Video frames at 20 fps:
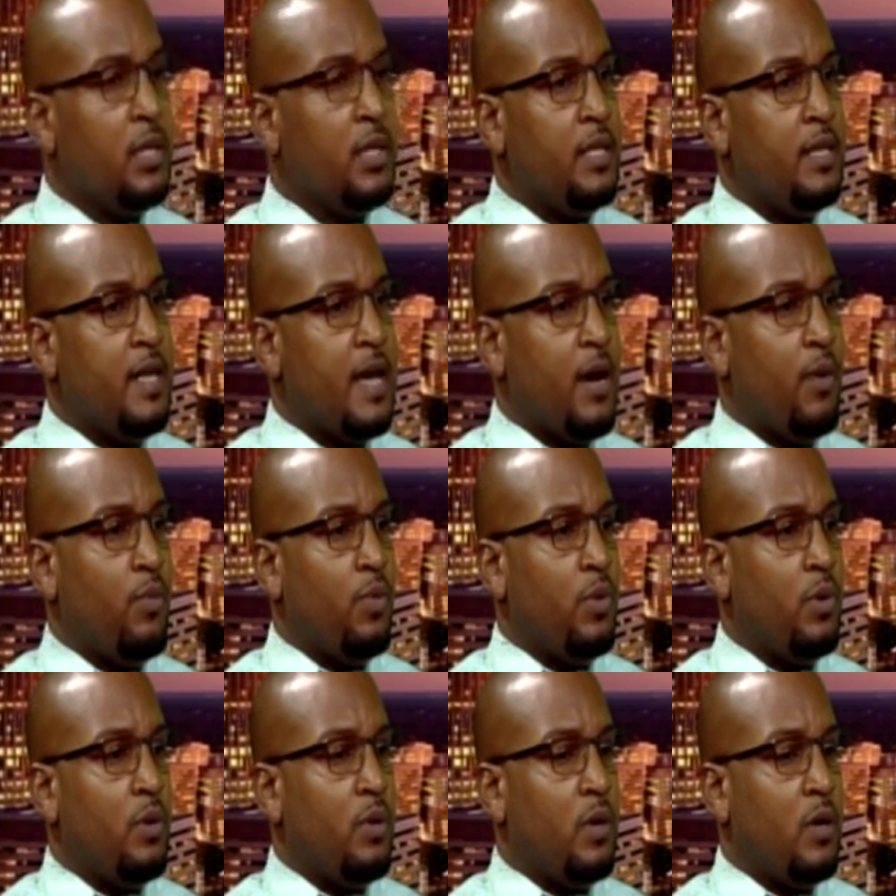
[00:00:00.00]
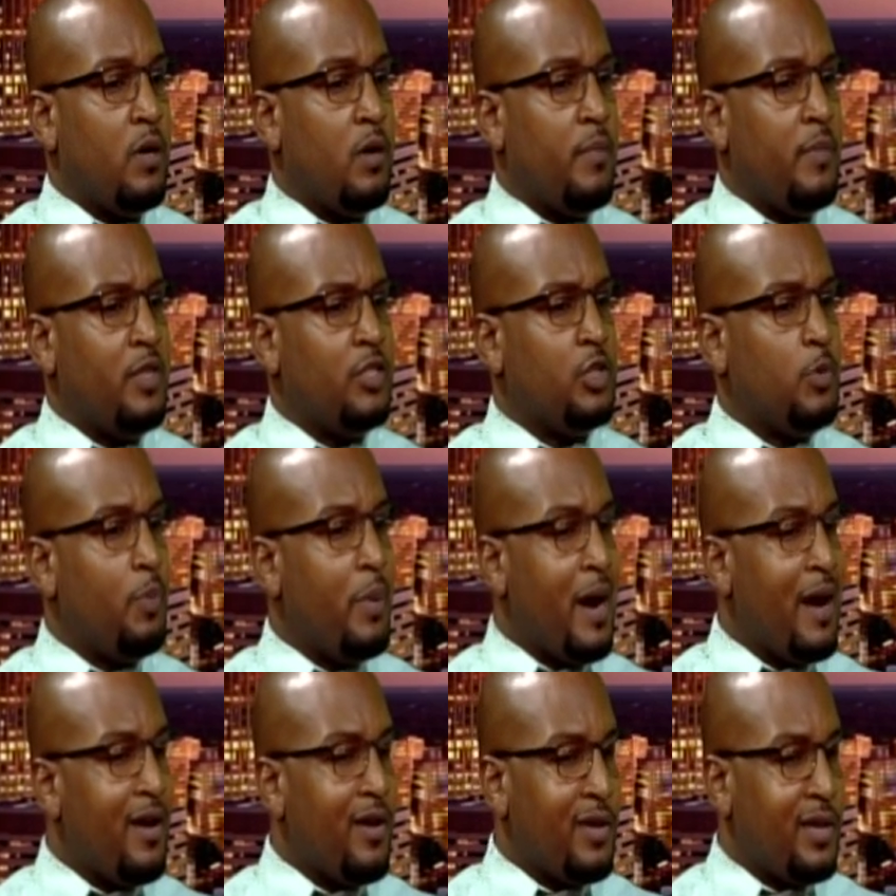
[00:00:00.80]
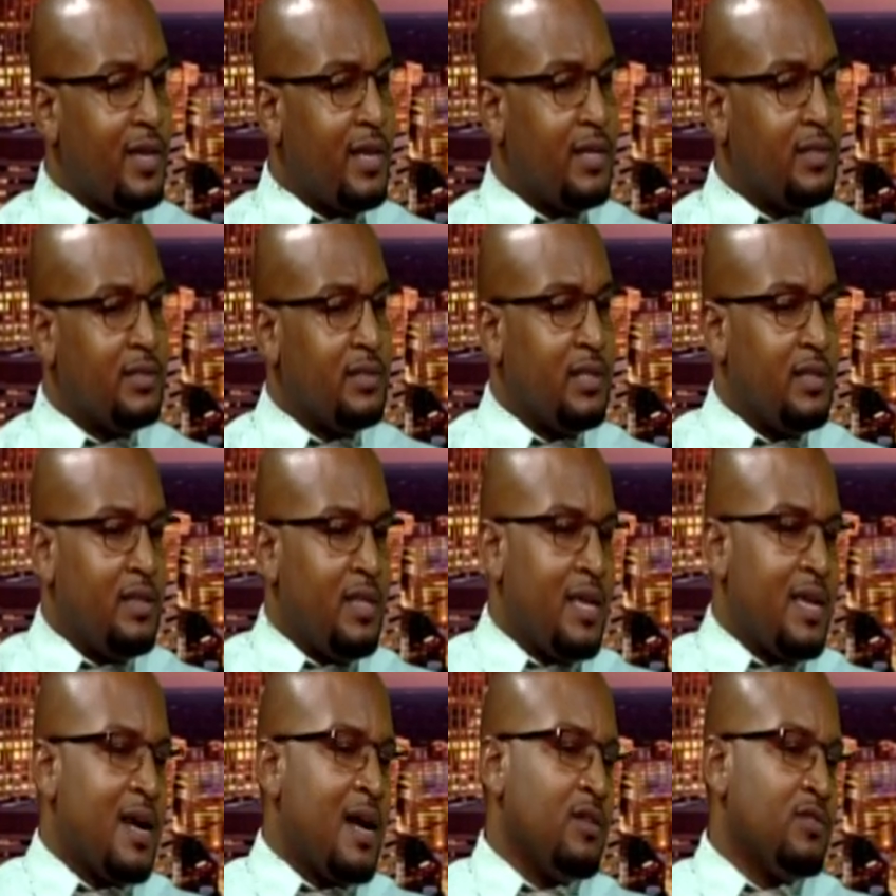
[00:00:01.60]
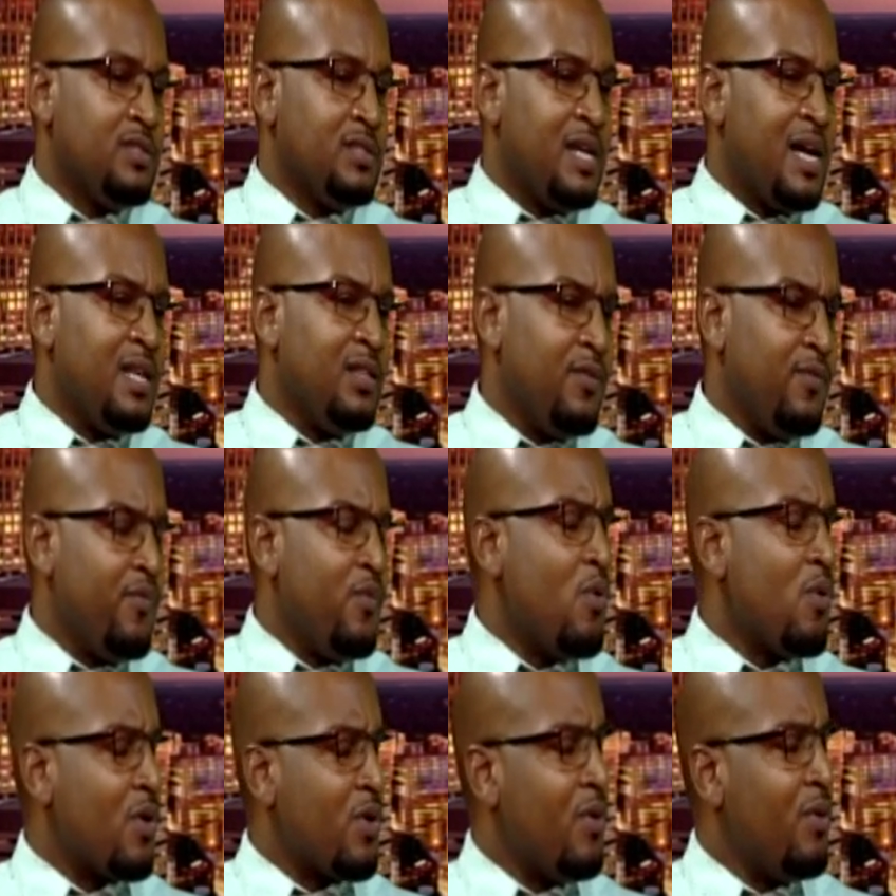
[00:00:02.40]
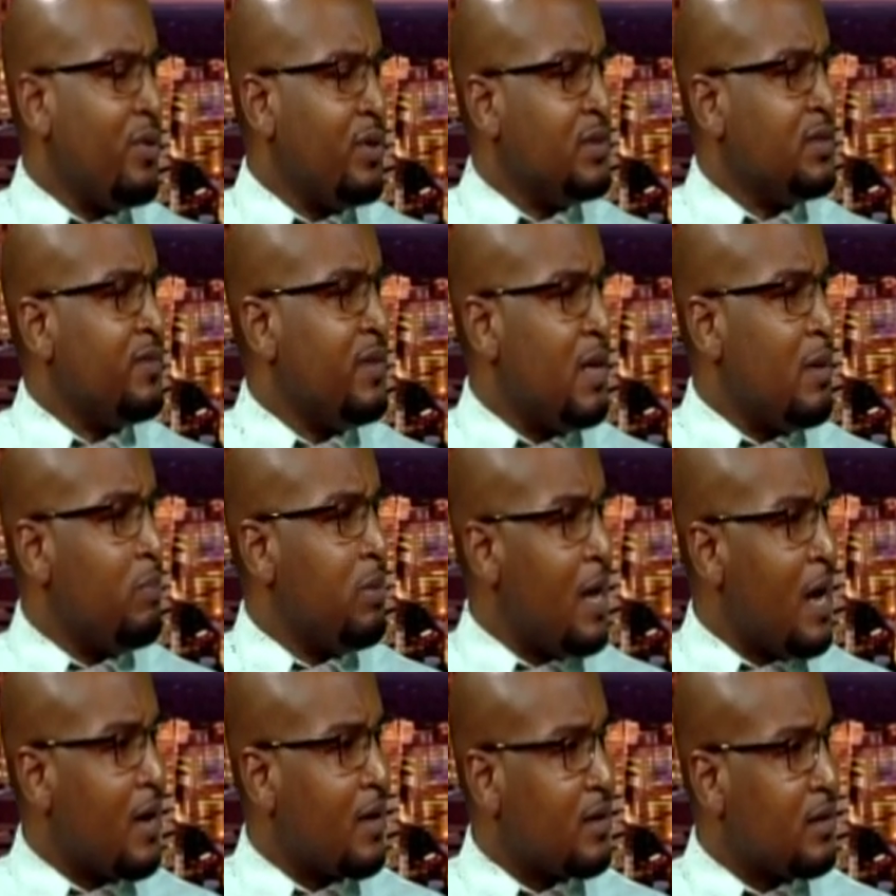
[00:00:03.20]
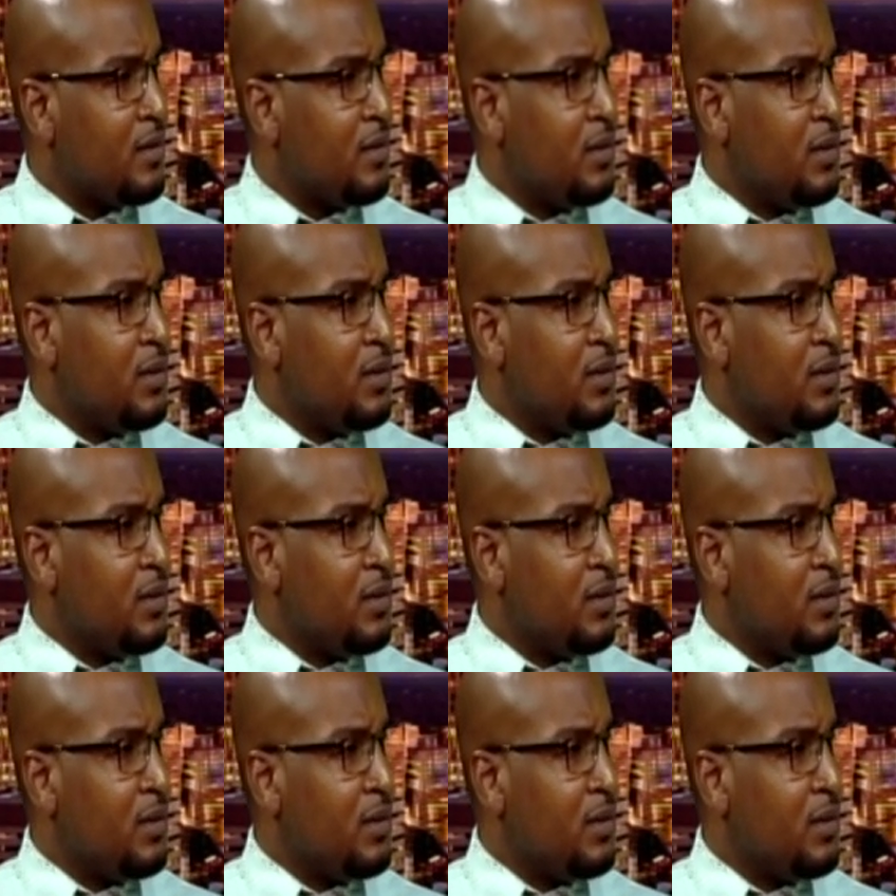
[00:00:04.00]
that will inspire kids to think outside the four corners of their block